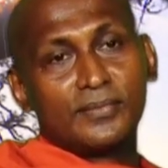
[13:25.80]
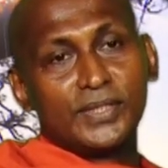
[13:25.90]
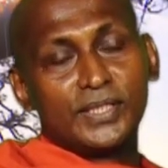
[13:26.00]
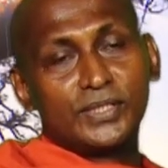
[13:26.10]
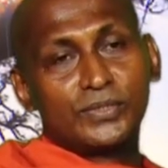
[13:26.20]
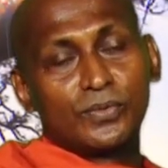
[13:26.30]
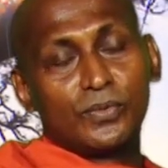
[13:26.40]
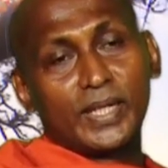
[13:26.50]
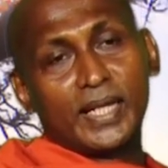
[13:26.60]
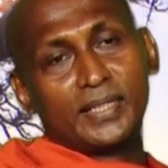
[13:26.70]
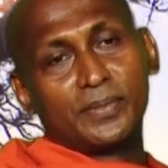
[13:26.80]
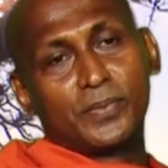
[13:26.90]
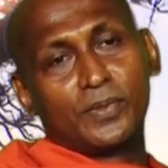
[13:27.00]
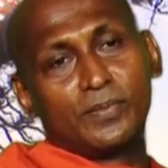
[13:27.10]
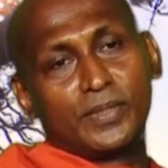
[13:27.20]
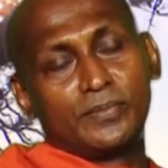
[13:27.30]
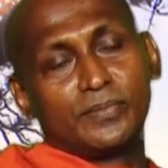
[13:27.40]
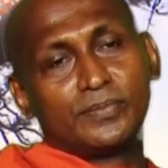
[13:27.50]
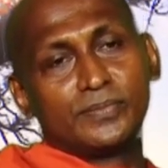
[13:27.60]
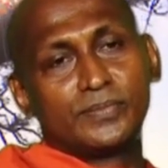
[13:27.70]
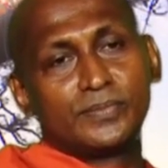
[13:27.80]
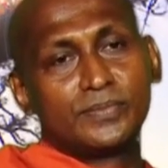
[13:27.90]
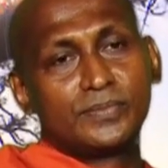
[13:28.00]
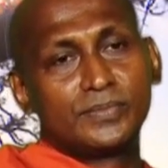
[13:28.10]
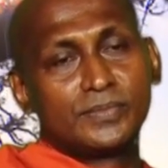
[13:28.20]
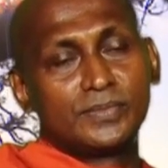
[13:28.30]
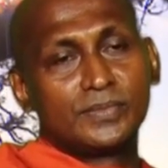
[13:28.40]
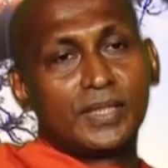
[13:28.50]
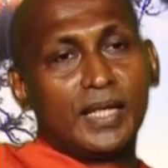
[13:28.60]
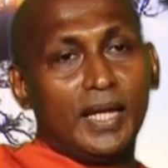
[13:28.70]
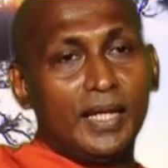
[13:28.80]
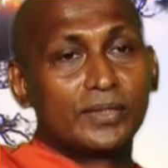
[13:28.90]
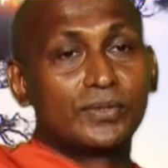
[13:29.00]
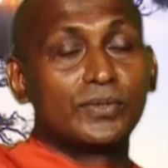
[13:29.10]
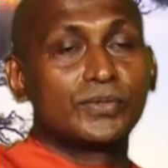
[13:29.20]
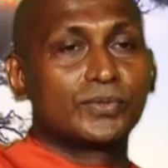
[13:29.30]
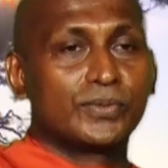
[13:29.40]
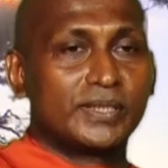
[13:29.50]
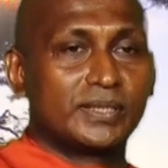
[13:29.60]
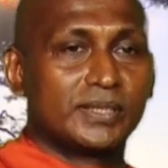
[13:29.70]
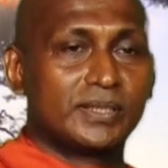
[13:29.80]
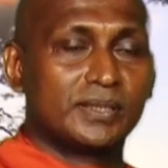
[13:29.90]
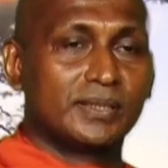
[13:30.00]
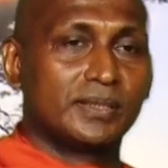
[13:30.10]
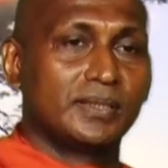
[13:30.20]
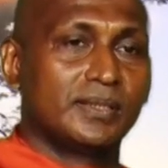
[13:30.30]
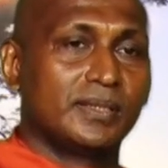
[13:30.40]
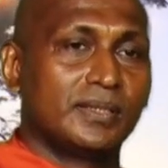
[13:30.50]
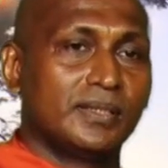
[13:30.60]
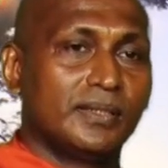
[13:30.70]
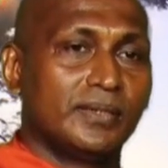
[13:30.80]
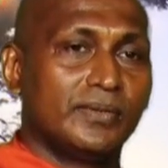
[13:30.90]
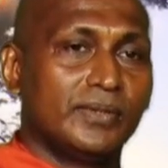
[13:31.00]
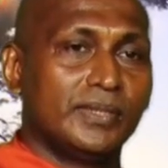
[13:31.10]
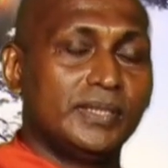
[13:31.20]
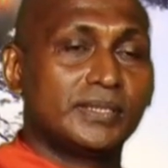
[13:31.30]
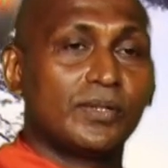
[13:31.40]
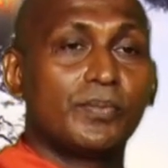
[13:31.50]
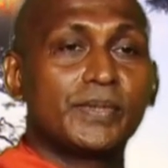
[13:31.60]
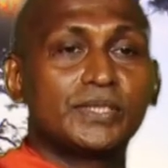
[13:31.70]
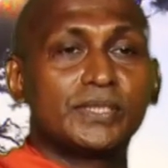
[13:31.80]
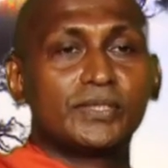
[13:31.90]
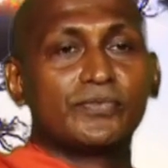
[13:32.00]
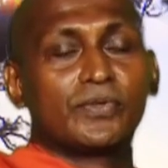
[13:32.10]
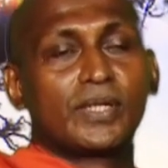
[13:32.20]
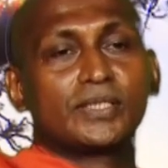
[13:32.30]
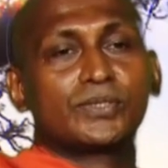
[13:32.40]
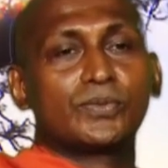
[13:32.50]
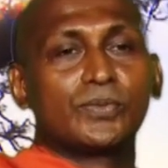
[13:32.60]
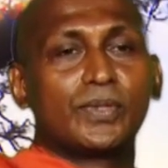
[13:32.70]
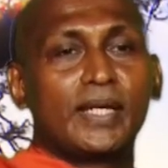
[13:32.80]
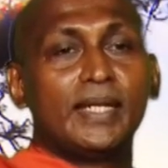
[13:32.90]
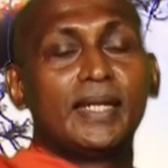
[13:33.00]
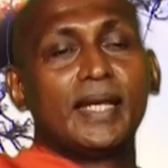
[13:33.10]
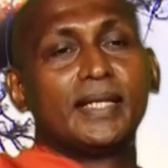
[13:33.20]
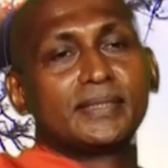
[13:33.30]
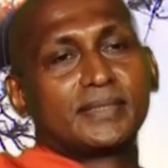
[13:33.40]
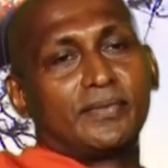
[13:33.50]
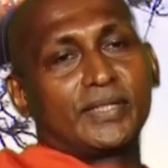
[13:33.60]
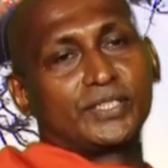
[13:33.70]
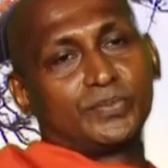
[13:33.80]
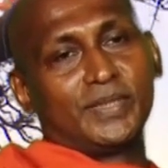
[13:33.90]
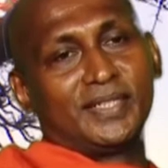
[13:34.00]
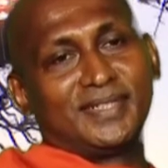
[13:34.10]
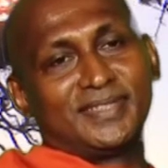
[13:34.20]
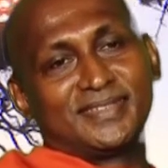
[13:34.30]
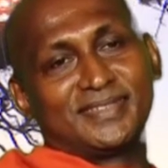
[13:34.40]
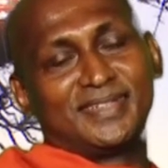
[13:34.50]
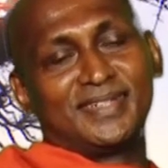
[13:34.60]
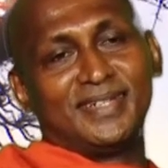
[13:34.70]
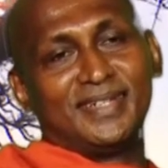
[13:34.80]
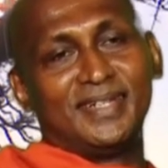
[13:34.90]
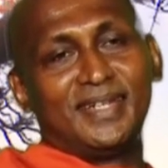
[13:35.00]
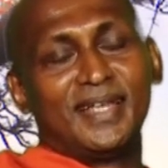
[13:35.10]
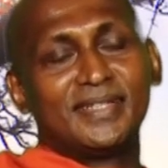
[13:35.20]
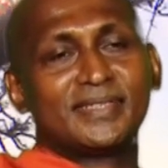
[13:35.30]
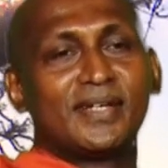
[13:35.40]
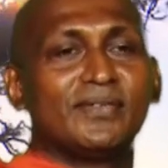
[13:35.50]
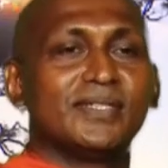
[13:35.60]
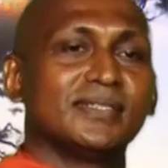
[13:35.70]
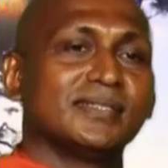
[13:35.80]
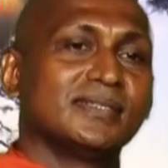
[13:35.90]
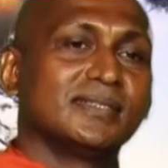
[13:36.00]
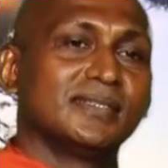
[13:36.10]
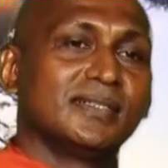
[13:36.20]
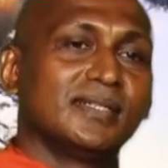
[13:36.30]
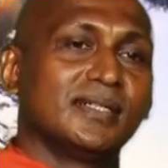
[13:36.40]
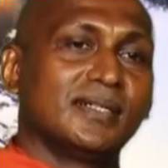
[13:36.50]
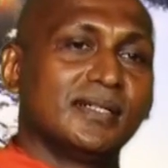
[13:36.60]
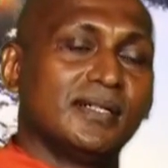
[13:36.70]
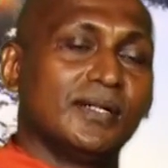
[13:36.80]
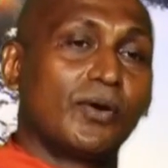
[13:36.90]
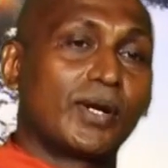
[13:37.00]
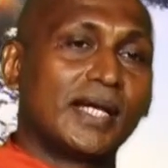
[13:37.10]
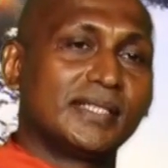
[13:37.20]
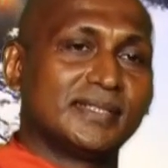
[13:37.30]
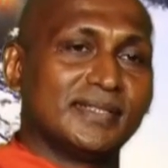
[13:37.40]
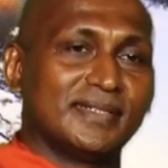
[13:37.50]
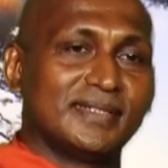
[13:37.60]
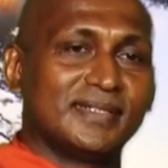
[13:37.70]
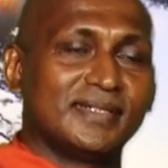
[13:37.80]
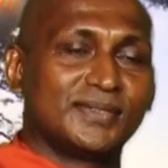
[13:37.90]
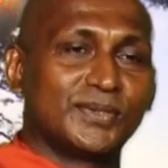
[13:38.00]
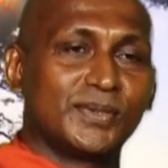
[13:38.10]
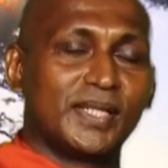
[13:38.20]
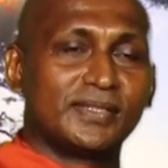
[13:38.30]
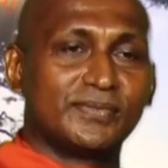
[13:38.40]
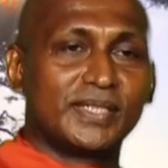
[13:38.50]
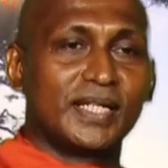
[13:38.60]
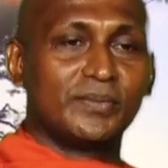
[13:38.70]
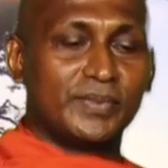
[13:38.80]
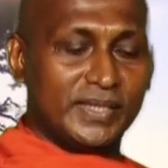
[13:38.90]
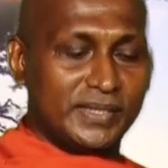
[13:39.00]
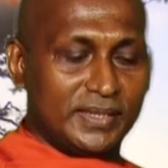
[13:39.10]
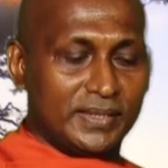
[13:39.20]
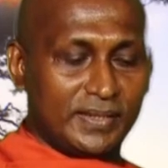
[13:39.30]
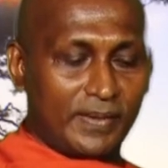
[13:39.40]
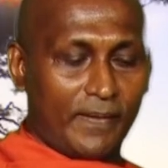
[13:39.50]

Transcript: look at the problem and grow through it. It's an opportunity for us to enhance our experience, enhance our horizon, so that we can face it.